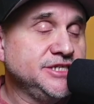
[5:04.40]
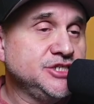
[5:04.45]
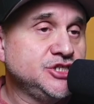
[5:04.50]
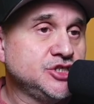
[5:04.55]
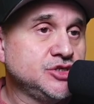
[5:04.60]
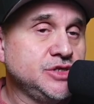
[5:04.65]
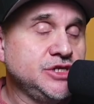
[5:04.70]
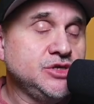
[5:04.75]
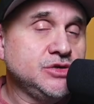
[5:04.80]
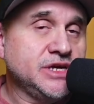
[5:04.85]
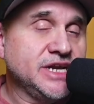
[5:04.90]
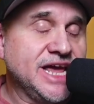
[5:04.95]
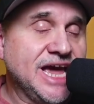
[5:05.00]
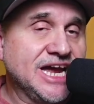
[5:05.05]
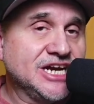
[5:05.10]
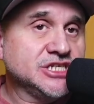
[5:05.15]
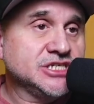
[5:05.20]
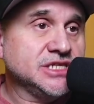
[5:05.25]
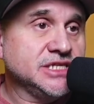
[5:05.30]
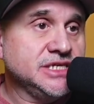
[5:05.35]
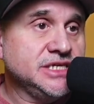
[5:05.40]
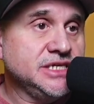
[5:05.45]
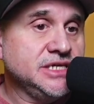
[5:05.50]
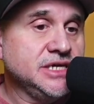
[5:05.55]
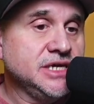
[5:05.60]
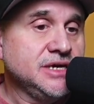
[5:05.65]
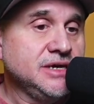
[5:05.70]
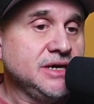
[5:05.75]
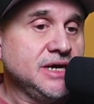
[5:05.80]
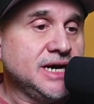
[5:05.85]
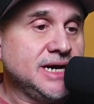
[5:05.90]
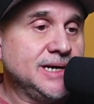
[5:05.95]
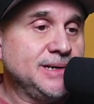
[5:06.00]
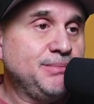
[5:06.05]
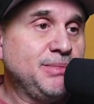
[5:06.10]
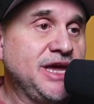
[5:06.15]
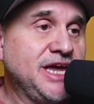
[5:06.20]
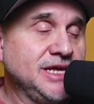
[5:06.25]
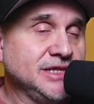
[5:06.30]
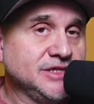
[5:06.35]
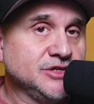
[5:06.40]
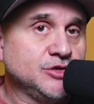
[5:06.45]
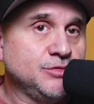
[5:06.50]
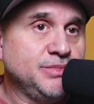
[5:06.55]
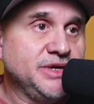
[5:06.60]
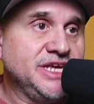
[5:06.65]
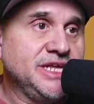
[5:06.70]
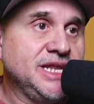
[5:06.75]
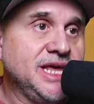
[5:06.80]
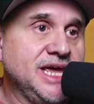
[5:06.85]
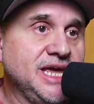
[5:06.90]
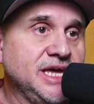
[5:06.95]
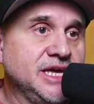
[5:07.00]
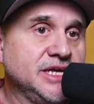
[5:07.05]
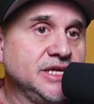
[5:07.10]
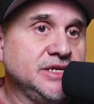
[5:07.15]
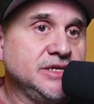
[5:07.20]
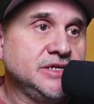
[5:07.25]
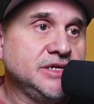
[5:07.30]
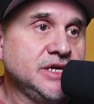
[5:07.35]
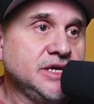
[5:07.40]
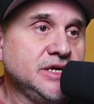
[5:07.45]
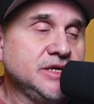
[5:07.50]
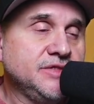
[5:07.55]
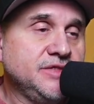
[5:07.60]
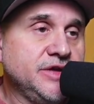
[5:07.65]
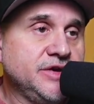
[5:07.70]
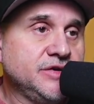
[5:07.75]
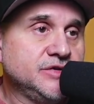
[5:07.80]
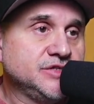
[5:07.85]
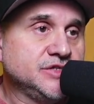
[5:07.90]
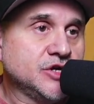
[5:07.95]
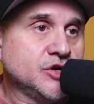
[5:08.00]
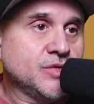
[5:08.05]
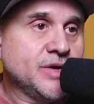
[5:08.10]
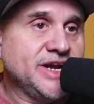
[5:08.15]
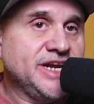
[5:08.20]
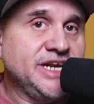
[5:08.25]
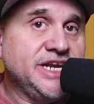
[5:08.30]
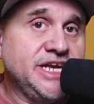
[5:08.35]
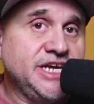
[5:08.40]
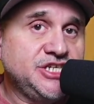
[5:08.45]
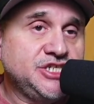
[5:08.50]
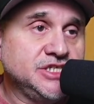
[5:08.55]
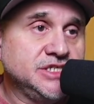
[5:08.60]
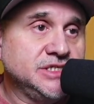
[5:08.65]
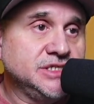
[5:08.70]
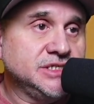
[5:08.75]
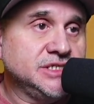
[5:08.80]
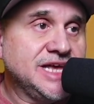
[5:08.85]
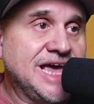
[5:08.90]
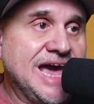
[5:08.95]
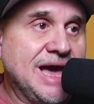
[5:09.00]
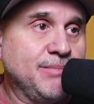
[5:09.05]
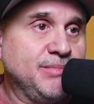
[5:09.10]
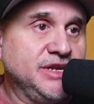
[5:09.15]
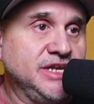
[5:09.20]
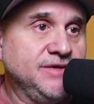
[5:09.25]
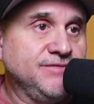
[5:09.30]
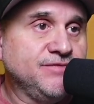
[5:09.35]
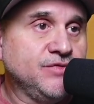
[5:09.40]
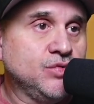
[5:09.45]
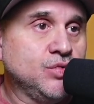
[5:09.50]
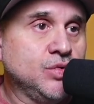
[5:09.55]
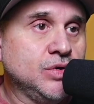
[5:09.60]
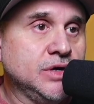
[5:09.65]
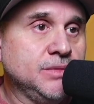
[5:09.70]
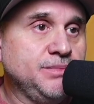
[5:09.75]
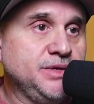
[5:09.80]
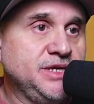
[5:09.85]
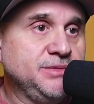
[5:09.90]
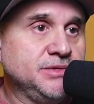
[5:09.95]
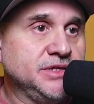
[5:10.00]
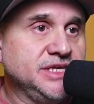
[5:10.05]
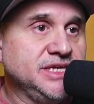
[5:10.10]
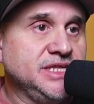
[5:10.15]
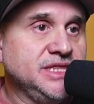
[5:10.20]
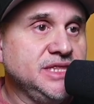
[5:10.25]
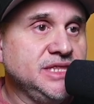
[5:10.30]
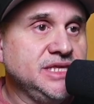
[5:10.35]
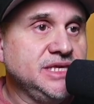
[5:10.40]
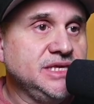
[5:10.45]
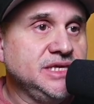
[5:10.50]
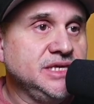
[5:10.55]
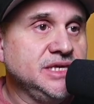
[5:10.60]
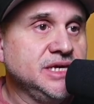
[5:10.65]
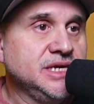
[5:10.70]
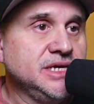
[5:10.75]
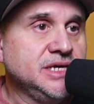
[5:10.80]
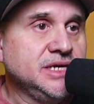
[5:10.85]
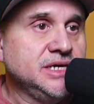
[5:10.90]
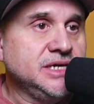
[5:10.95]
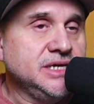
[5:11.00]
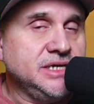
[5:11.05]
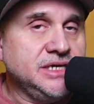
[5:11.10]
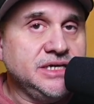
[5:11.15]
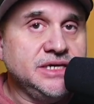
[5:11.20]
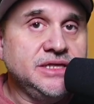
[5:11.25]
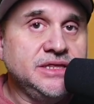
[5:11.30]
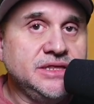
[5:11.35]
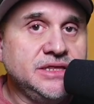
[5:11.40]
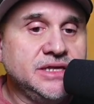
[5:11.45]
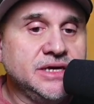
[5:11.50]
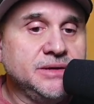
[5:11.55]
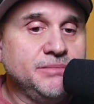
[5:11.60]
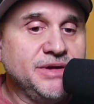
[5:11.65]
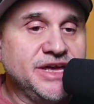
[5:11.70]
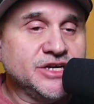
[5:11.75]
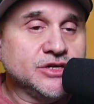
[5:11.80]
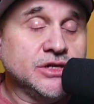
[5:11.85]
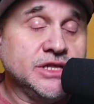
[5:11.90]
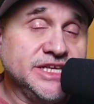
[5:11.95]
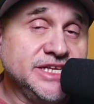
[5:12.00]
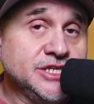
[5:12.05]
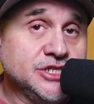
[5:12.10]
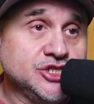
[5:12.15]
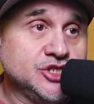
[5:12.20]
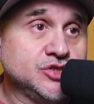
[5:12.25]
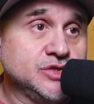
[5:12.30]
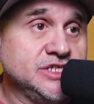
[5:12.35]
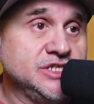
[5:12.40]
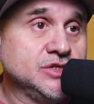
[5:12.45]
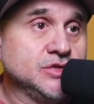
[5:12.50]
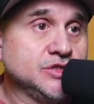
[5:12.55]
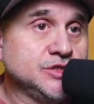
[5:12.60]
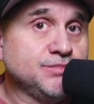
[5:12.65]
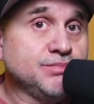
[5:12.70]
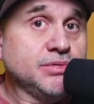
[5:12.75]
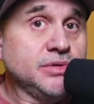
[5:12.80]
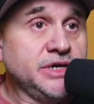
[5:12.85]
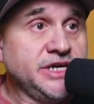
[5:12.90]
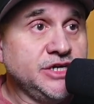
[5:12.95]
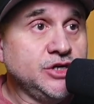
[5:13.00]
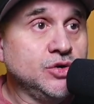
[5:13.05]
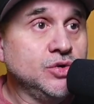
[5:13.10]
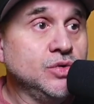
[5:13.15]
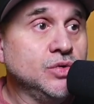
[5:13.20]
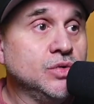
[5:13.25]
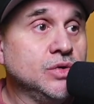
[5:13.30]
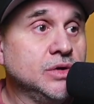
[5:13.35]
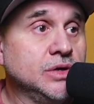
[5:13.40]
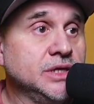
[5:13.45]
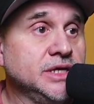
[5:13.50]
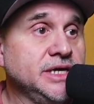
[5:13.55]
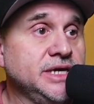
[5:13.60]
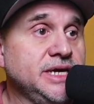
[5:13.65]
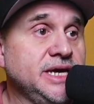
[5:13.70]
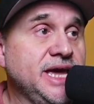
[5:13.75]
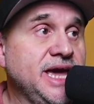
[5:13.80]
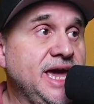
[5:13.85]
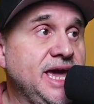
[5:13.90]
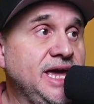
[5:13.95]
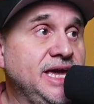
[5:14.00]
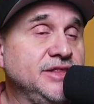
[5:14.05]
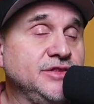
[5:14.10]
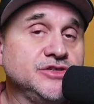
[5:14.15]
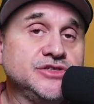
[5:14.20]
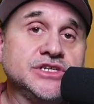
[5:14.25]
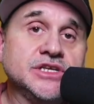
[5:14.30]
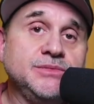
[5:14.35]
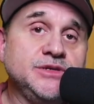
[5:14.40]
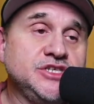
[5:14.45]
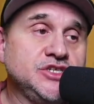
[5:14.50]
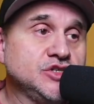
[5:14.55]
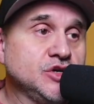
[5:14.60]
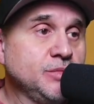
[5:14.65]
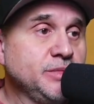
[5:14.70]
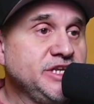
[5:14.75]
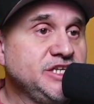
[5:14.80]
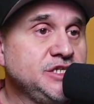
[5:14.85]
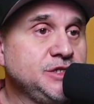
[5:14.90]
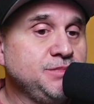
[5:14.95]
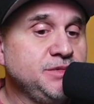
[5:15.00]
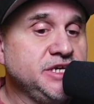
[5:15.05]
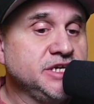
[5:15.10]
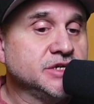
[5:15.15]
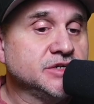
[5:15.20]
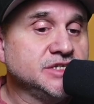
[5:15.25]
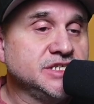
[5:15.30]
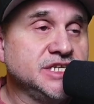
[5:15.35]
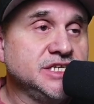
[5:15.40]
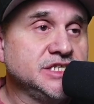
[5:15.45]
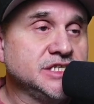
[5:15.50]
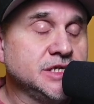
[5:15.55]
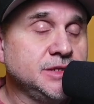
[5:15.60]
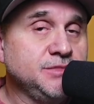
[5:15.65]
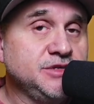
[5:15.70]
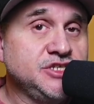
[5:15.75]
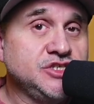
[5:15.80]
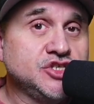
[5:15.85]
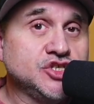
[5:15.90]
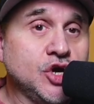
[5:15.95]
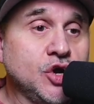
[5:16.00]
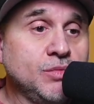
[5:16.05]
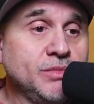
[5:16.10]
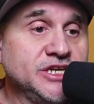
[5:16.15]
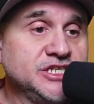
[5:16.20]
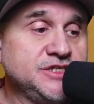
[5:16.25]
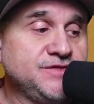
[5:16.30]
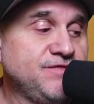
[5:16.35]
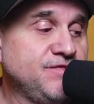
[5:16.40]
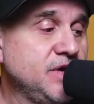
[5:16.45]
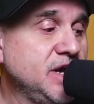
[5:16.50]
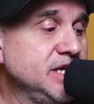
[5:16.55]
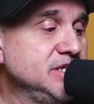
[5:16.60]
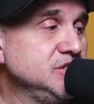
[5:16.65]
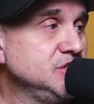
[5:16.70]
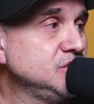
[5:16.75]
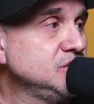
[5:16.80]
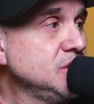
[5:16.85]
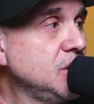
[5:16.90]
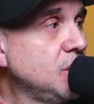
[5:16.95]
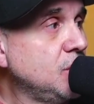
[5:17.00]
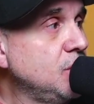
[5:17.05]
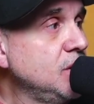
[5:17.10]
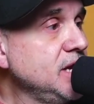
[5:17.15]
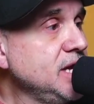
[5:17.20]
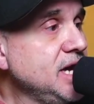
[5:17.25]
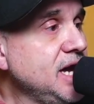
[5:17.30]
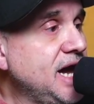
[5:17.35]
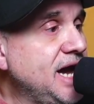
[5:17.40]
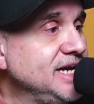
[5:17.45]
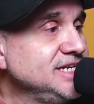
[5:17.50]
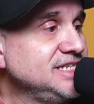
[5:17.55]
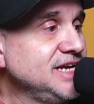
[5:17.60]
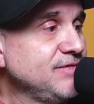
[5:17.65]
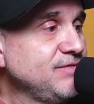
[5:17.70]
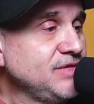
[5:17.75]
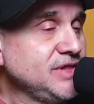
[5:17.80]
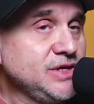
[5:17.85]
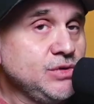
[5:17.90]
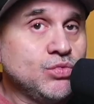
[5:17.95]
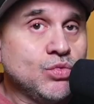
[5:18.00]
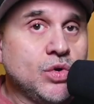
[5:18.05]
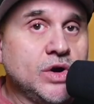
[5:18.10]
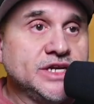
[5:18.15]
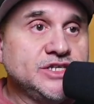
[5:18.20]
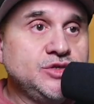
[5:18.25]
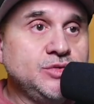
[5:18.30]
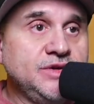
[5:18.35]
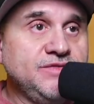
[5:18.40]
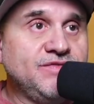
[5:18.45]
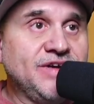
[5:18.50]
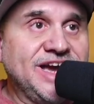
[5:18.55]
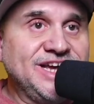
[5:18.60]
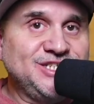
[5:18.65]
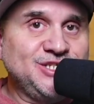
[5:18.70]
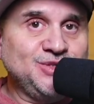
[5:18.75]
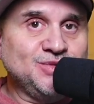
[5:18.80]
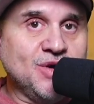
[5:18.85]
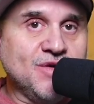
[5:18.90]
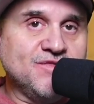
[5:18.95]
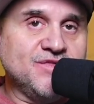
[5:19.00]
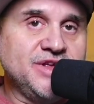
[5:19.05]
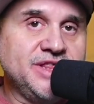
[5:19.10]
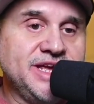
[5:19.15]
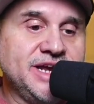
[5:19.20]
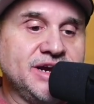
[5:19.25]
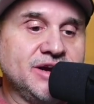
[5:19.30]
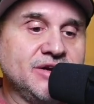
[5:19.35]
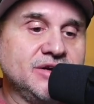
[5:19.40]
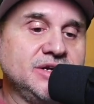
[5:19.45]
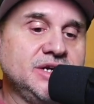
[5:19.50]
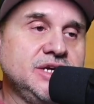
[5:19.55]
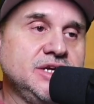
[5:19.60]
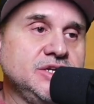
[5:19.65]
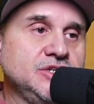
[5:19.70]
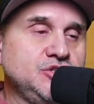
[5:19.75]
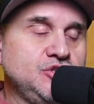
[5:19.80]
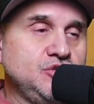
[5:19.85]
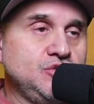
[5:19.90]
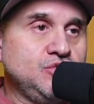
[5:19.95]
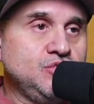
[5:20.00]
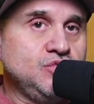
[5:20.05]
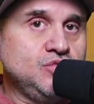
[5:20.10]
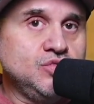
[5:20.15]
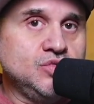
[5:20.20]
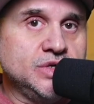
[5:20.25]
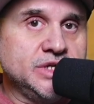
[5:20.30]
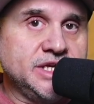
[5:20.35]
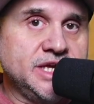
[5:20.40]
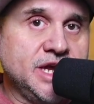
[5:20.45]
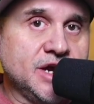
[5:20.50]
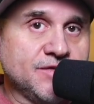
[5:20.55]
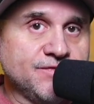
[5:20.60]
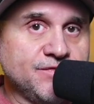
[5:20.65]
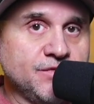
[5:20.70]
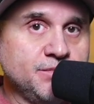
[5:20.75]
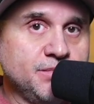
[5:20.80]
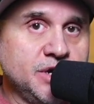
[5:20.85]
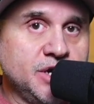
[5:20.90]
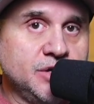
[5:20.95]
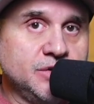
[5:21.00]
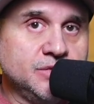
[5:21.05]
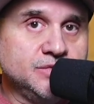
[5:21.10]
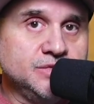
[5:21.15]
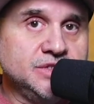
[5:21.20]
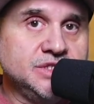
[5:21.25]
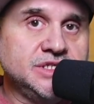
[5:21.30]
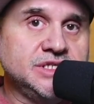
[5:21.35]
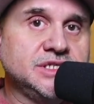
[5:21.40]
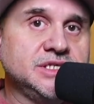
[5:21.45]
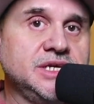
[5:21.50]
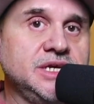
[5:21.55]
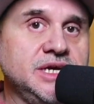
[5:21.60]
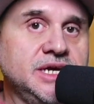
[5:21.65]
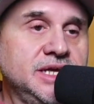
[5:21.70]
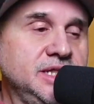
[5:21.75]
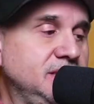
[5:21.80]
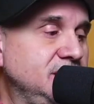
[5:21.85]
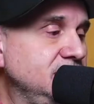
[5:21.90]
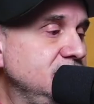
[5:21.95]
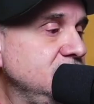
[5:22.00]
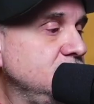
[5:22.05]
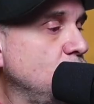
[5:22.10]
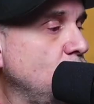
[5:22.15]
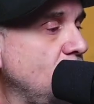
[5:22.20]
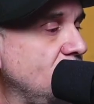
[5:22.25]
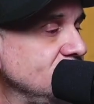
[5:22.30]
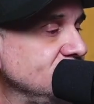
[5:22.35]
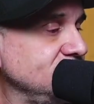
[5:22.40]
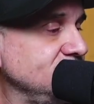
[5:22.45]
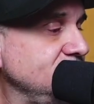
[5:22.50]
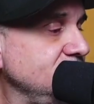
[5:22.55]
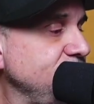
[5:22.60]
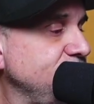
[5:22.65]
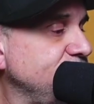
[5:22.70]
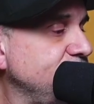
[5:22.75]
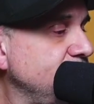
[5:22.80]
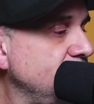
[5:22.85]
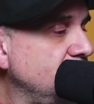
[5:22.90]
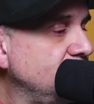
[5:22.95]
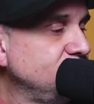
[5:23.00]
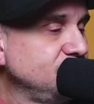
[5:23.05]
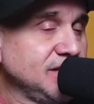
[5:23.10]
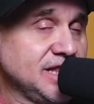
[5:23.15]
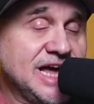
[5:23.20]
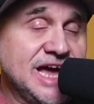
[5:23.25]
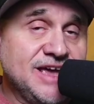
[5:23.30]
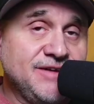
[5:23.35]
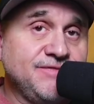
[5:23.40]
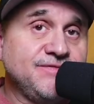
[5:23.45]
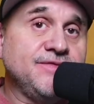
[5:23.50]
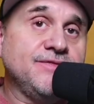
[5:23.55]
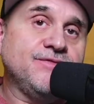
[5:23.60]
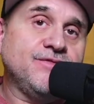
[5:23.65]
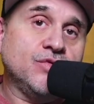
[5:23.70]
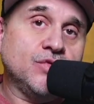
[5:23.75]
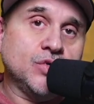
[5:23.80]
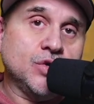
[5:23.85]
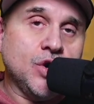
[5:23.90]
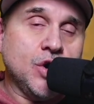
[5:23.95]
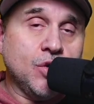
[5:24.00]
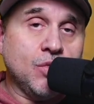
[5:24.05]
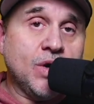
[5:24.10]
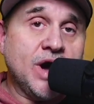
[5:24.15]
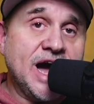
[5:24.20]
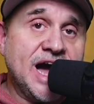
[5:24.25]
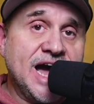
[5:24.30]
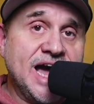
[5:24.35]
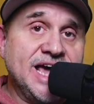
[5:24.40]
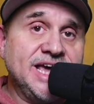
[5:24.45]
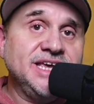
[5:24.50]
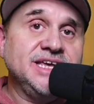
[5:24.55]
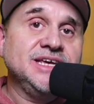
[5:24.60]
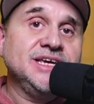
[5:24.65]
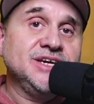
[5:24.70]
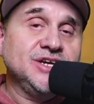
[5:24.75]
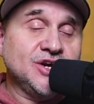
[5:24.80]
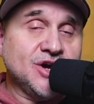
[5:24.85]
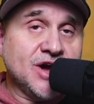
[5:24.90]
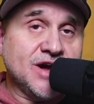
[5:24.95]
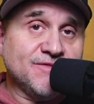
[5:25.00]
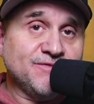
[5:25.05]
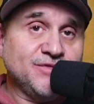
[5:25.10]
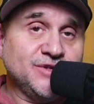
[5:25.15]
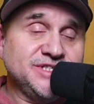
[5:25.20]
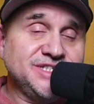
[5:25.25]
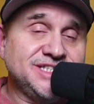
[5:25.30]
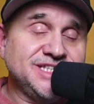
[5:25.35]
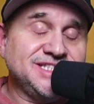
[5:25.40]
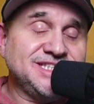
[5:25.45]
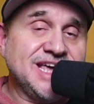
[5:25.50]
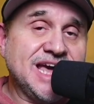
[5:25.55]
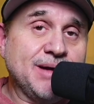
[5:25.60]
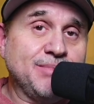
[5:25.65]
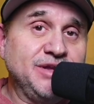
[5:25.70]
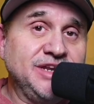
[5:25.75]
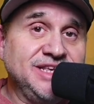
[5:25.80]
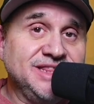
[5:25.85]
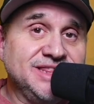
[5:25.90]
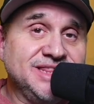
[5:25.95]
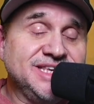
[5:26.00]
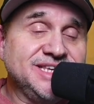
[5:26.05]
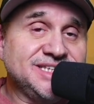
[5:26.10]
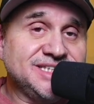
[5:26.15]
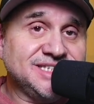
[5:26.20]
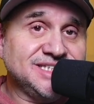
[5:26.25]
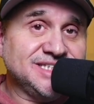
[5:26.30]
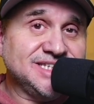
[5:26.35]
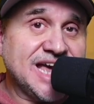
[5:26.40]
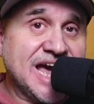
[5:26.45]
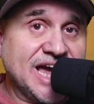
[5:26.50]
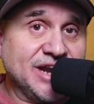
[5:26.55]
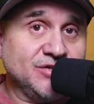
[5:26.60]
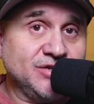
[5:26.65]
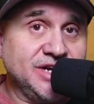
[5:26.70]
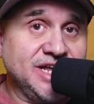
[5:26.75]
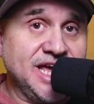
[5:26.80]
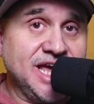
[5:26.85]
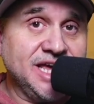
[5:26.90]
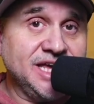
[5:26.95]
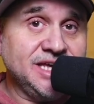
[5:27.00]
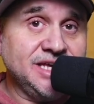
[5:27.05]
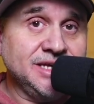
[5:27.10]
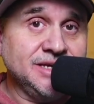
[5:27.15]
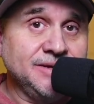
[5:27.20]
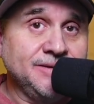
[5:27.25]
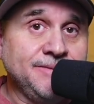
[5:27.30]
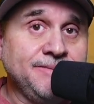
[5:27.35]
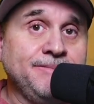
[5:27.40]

industry, you can actually pay a little bit, and there's accreditations happening for people in the medical industry, so it's pretty cool. And there's going to be so many speakers, and it's going to be so much fun. So I definitely want to invite you over there to Care4Bones, the Quality of Life for OI conference that's happening this Saturday,